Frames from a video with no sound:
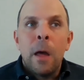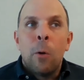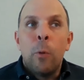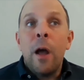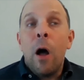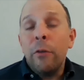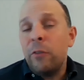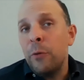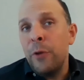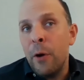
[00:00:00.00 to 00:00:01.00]
We also
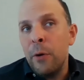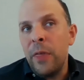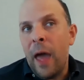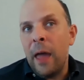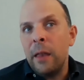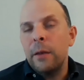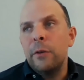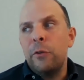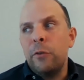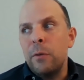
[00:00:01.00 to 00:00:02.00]
know that
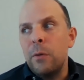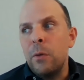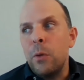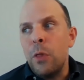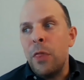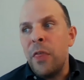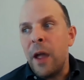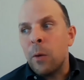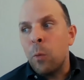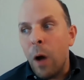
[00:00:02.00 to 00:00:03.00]

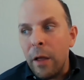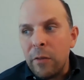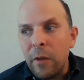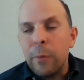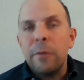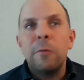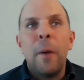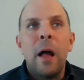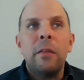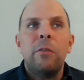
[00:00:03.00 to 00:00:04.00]
there was a
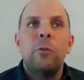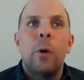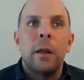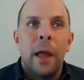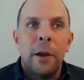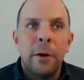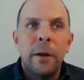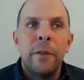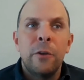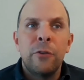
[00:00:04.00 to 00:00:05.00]
response to our
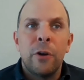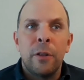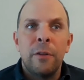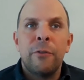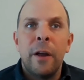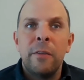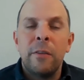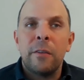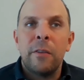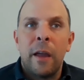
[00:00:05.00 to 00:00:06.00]
letter in the Journal of
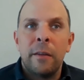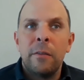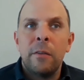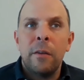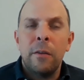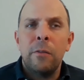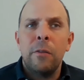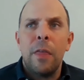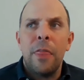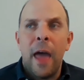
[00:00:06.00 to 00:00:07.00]
Forensic
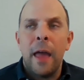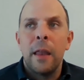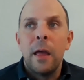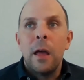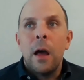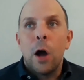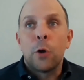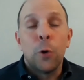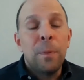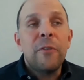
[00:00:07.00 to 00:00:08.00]
Sciences that a
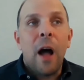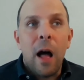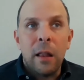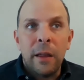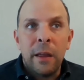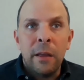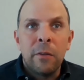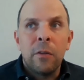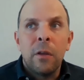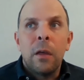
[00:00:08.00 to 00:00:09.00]
group of
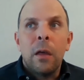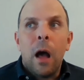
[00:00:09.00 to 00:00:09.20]
colleagues